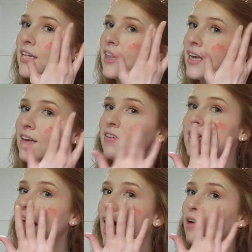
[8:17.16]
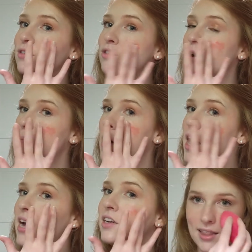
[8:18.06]
Like even that was so
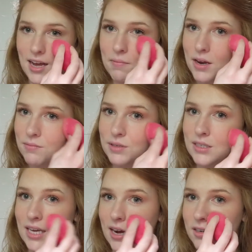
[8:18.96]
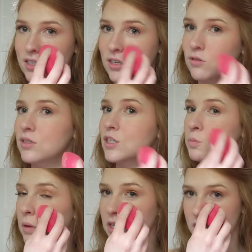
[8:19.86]
much. I think I'm gonna be scared to use this
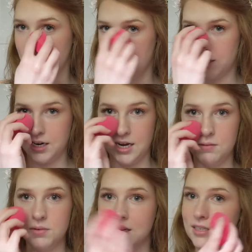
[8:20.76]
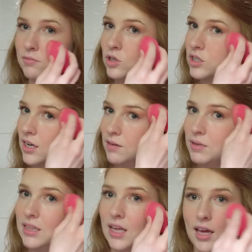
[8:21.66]
blush ever again because I'm just gonna
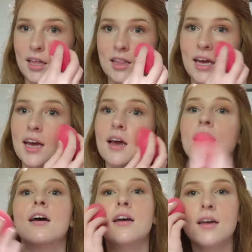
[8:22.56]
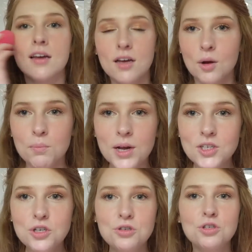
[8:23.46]
be thinking like,
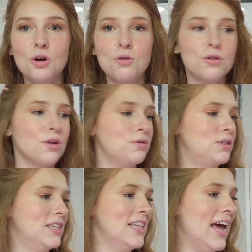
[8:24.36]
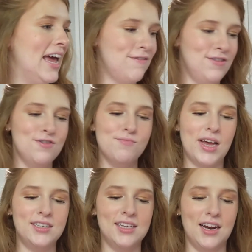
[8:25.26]
blush is so close to the end. If you
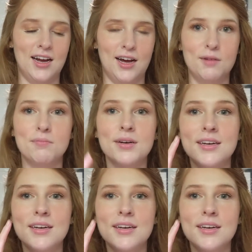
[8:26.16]
mess it up,